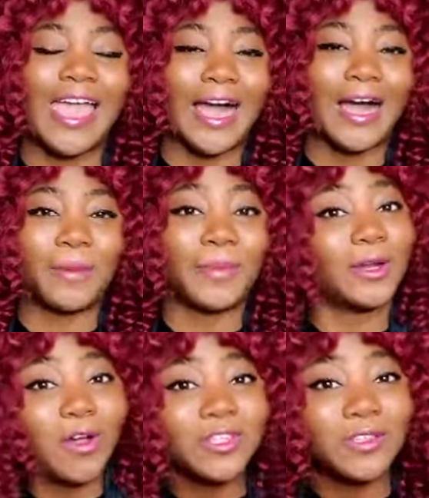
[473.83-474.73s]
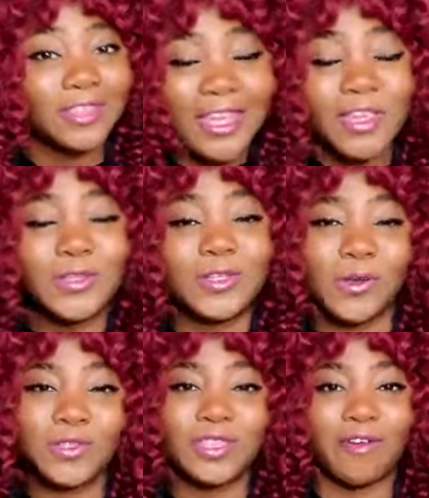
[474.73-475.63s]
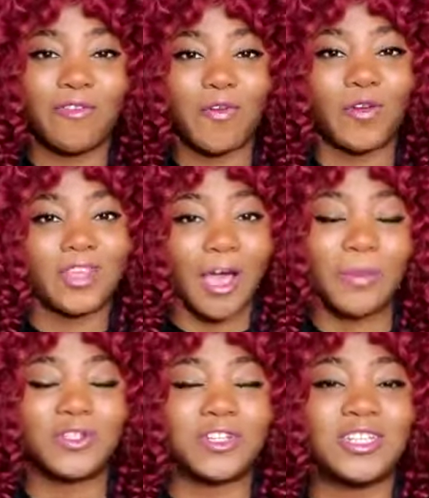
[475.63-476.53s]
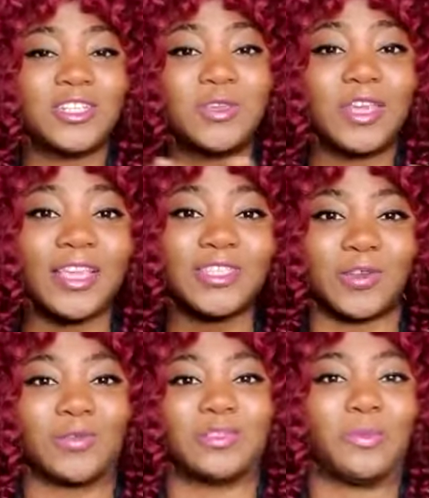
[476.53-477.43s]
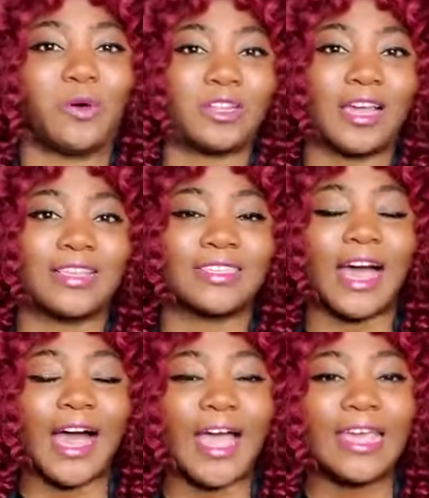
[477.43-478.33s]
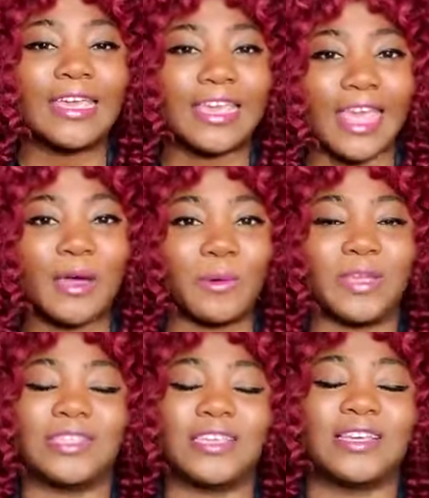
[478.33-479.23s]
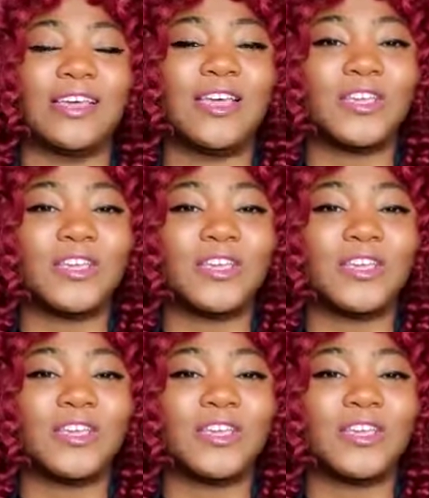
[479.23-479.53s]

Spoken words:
And also thank you to Nosa for the opportunity to guest host the podcast. I can't wait to,